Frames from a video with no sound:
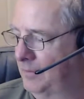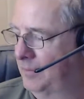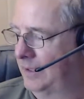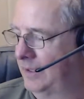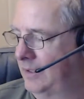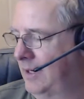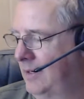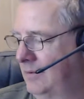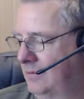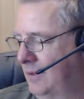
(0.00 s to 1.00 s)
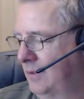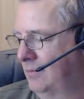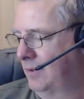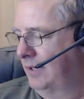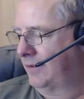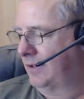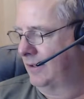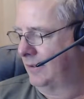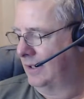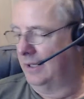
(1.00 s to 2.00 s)
but well, whatever.
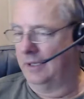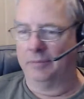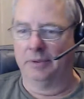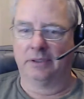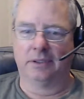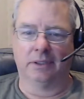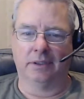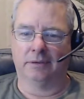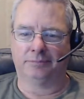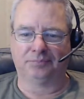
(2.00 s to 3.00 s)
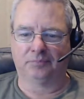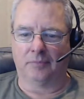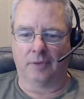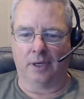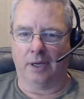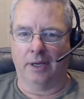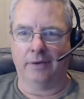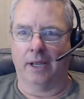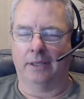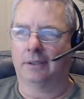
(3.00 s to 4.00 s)
But I
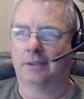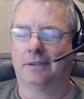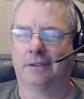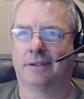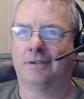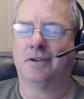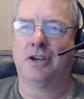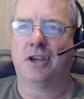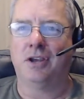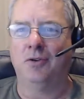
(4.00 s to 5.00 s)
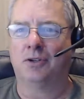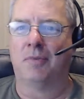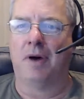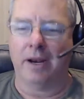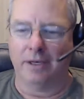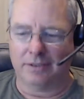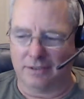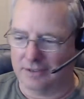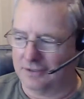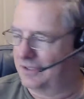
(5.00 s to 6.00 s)
got huge
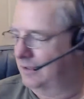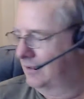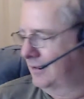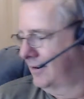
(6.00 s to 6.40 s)
monitors and